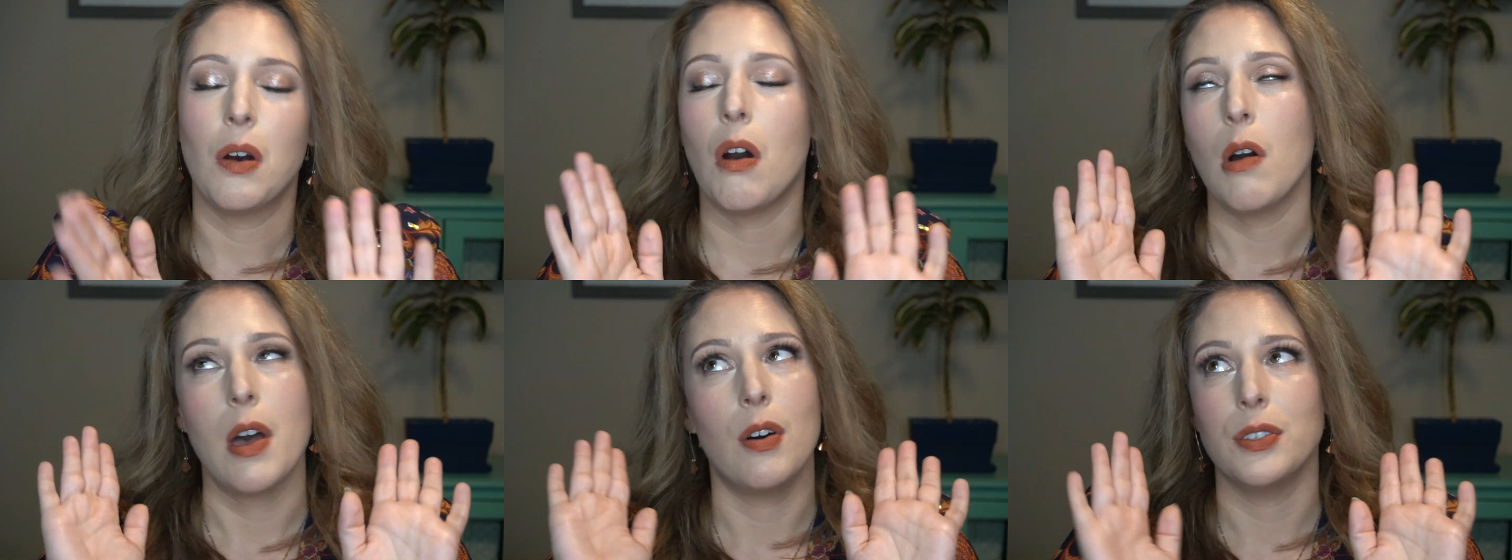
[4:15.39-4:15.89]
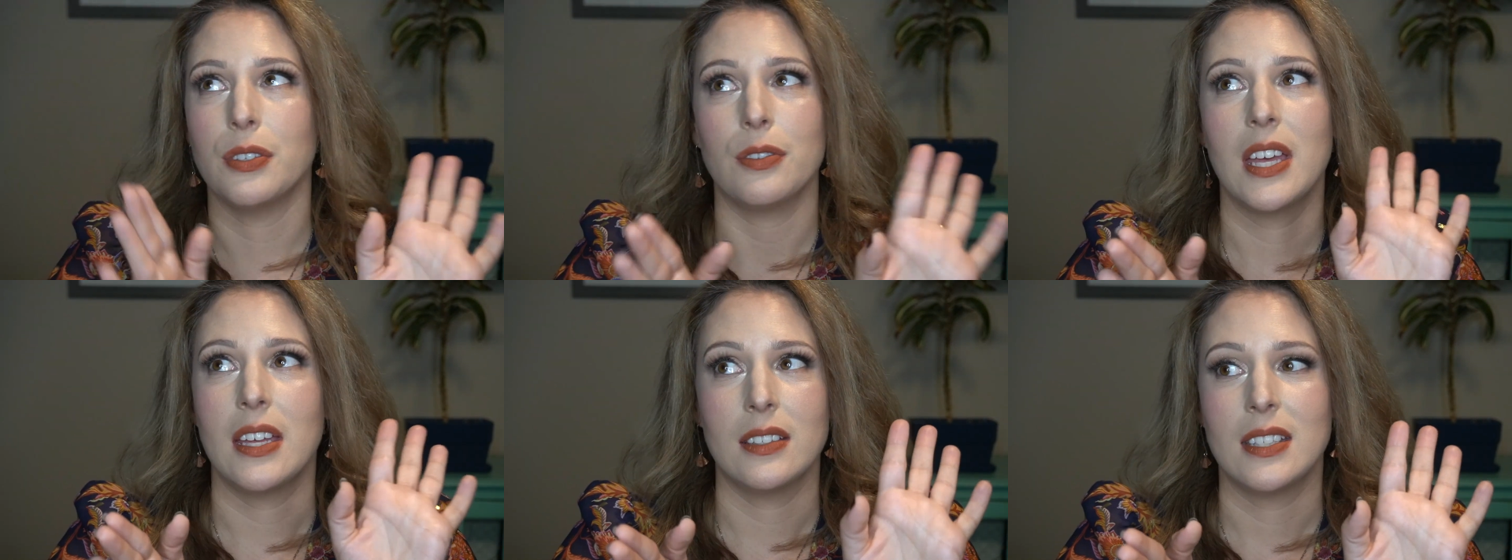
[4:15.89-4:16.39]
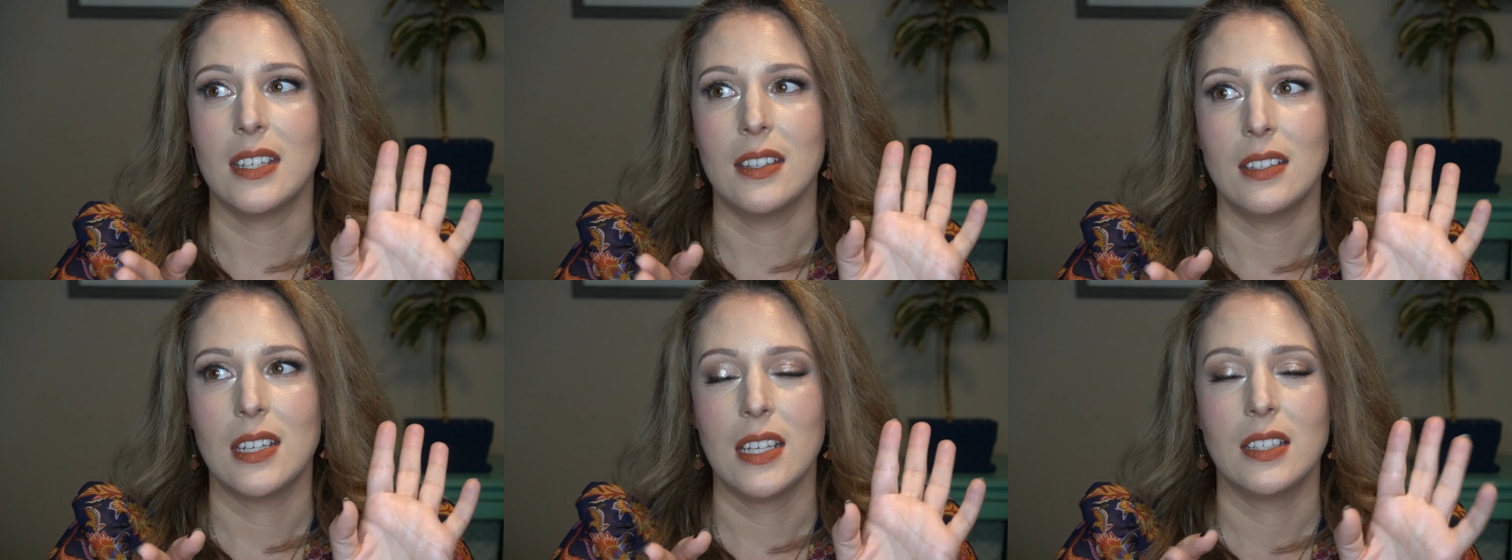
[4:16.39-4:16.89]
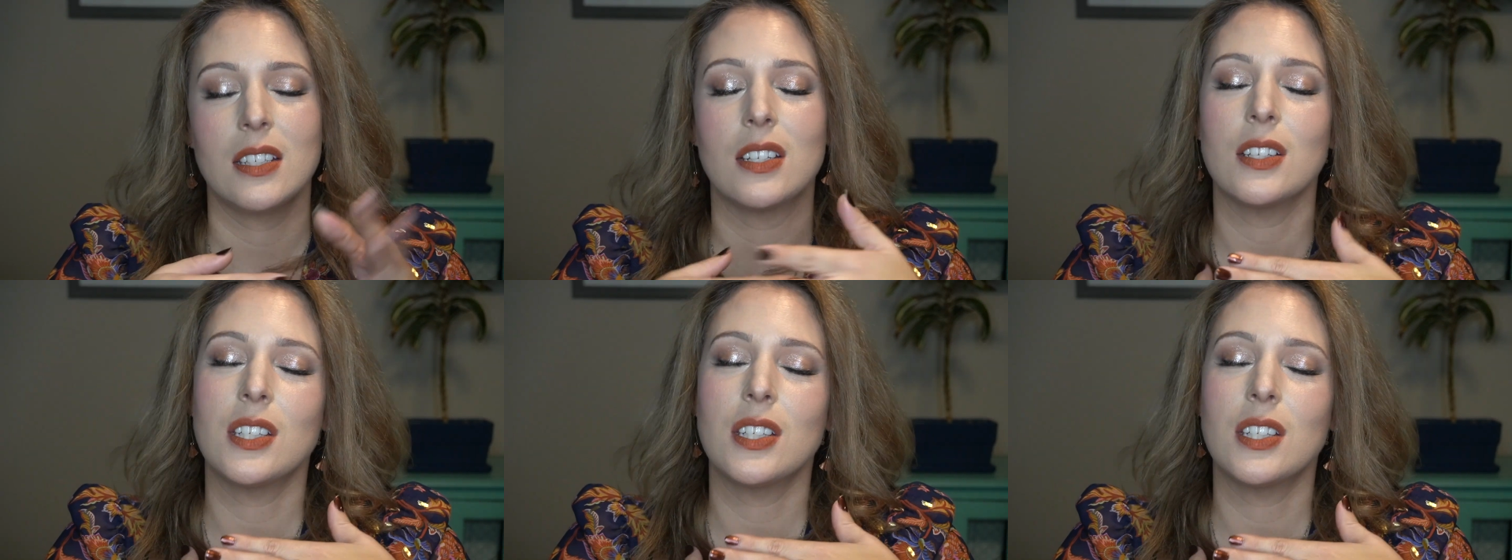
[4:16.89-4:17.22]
Oh, I also can't stand the taste.